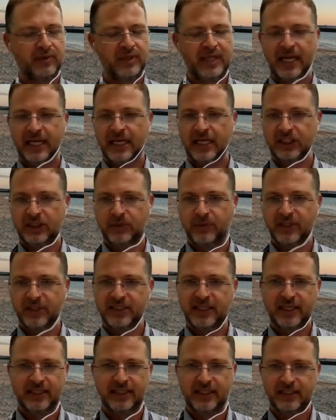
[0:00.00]
with
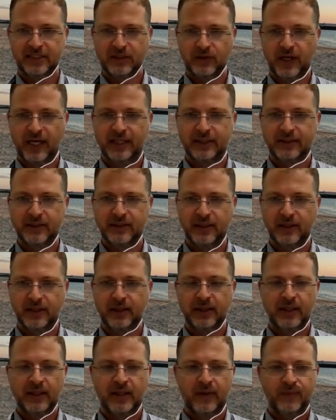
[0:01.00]
NHMRC Ideas Grant
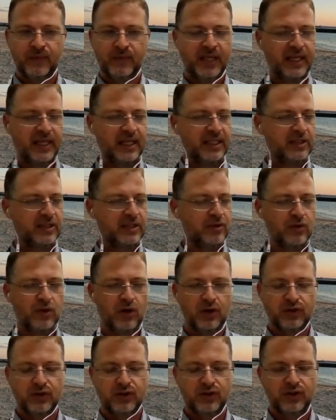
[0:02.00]
is
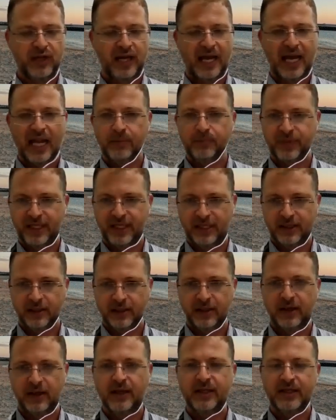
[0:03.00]
not
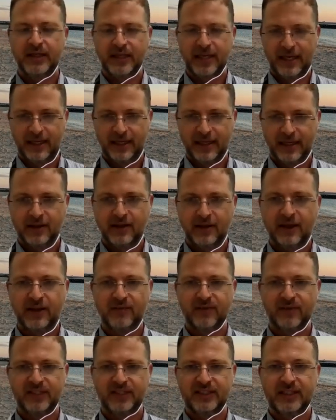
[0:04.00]
helping young
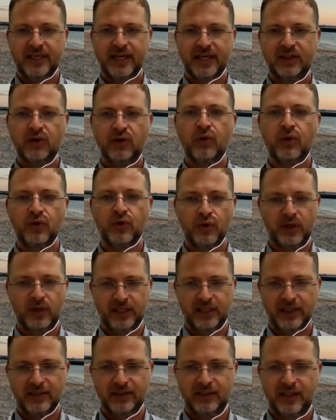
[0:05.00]
investigators with new
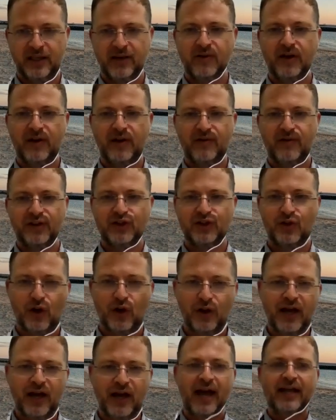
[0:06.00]
ideas. Even if it's
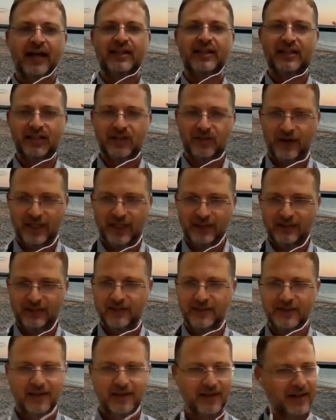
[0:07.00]
called Ideas Grant,
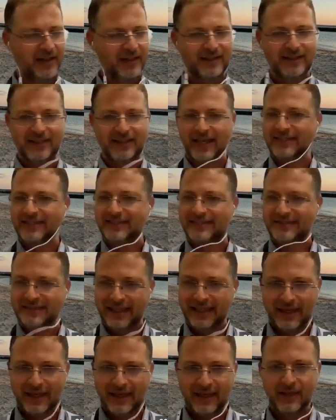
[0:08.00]
they are
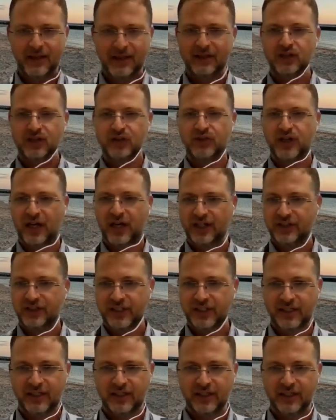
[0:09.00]
still
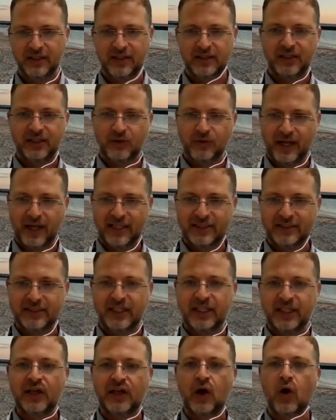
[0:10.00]
judging the grants
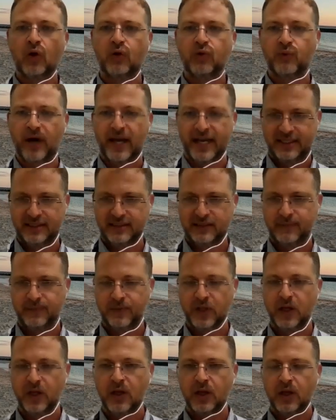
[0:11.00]
in the old ways.
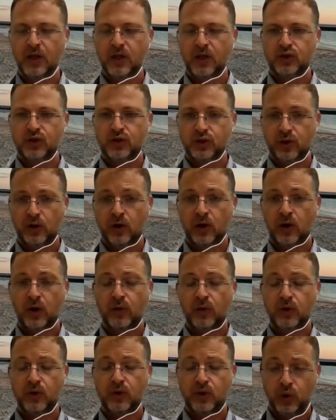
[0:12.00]

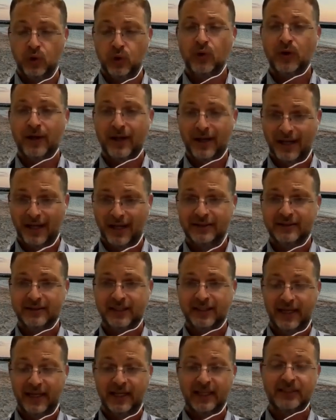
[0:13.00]
So Q
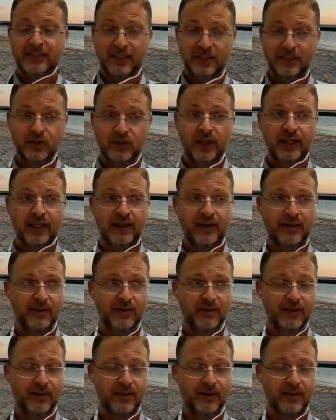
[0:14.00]
Cancer is actually